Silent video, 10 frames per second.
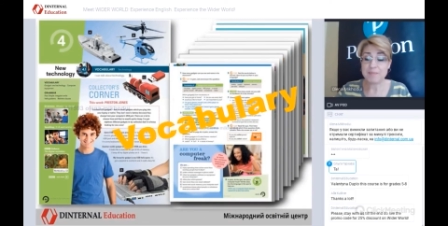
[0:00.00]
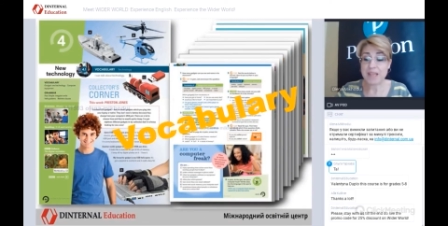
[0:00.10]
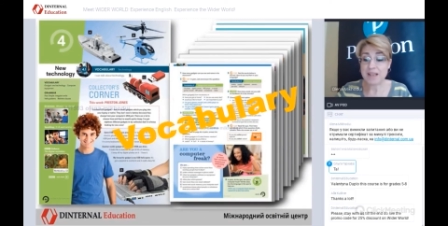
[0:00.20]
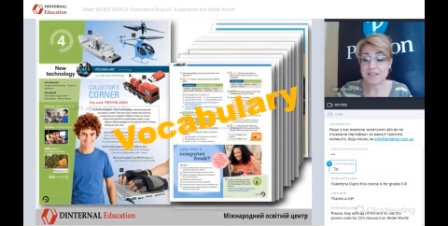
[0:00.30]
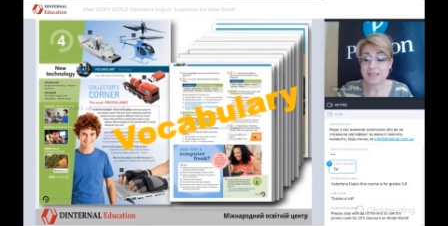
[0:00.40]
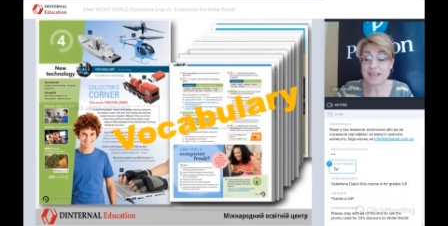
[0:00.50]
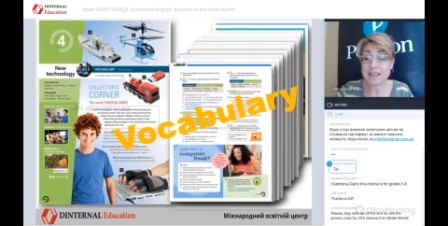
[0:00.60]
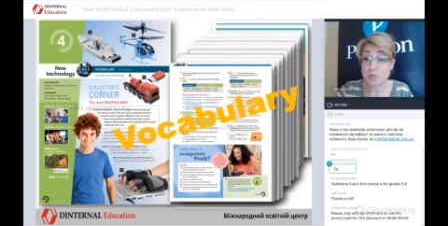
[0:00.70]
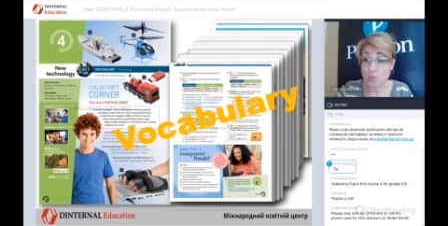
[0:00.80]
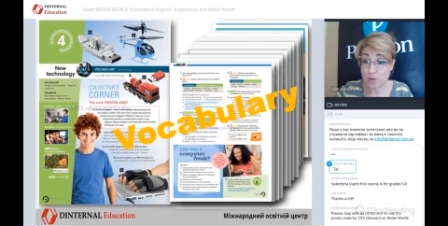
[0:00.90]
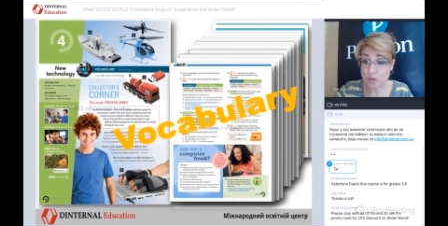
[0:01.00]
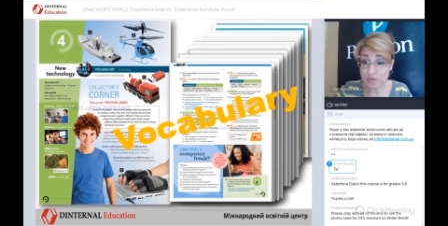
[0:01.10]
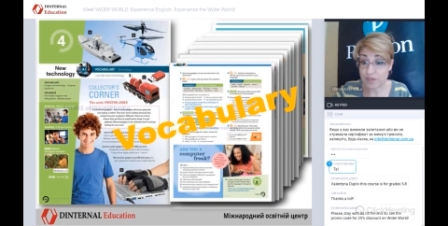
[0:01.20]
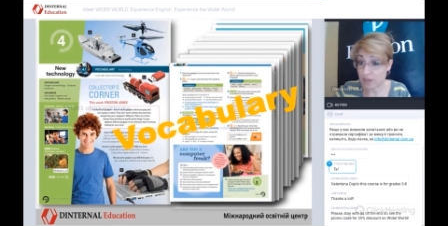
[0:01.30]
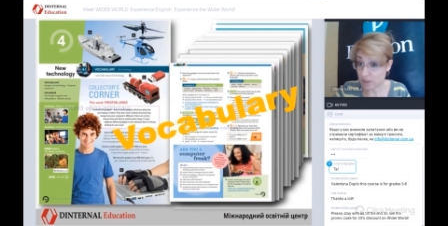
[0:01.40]
and they can
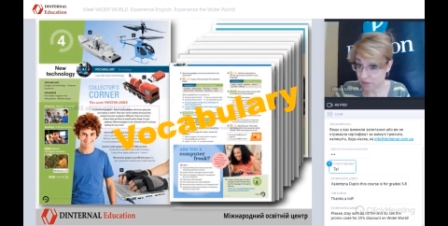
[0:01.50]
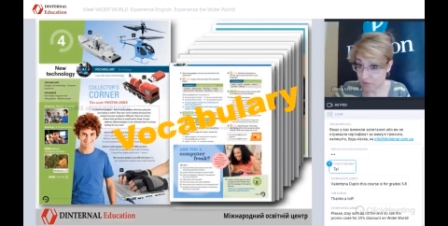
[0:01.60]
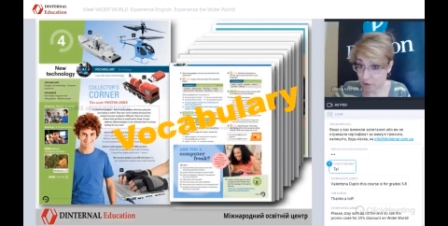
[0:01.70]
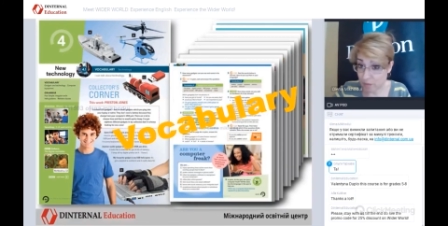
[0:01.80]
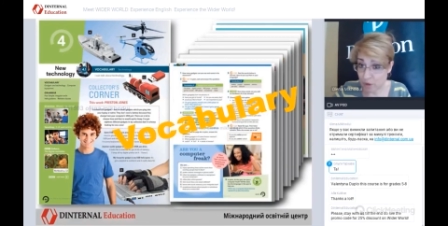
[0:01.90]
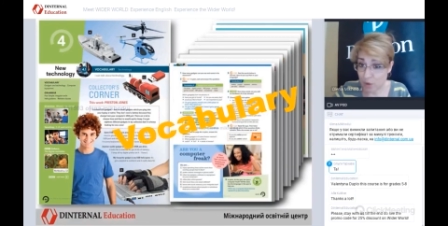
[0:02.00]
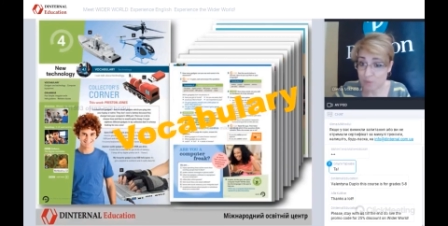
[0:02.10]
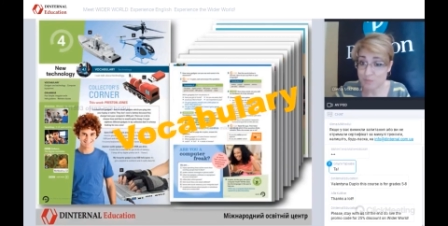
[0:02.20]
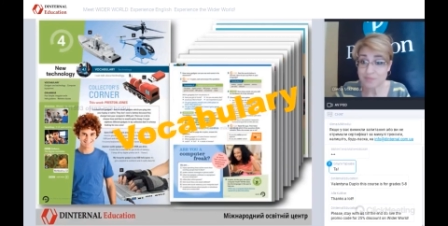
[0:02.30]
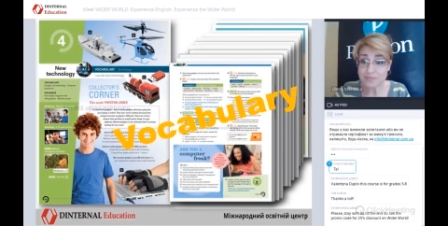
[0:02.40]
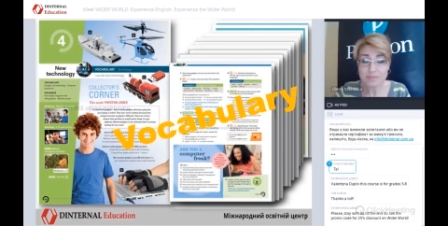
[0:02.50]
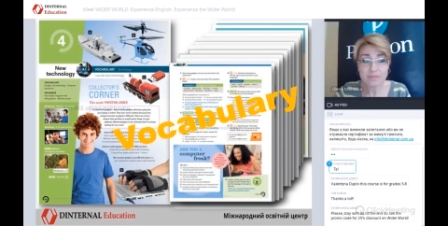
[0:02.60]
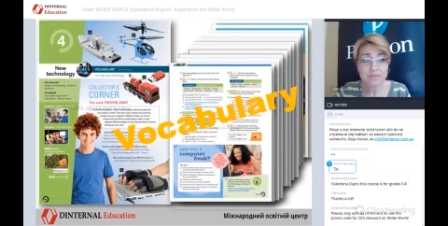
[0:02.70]
watch videos from home.